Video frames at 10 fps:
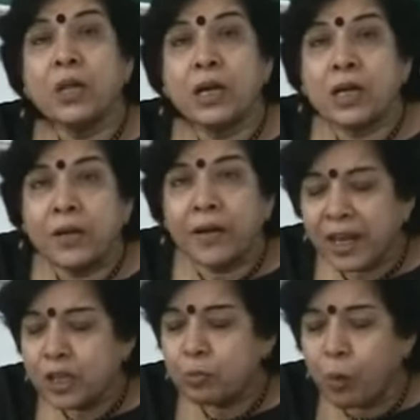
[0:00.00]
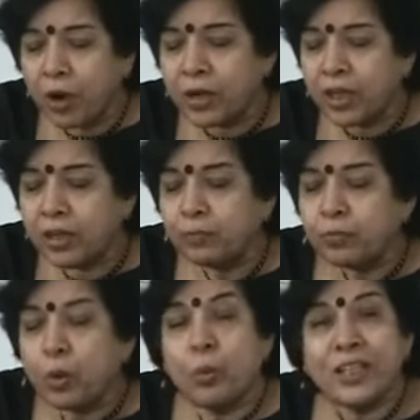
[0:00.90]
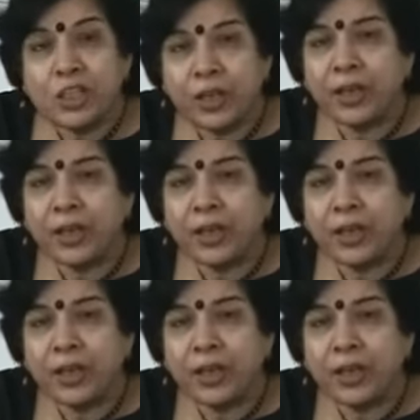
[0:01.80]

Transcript: her great body, which he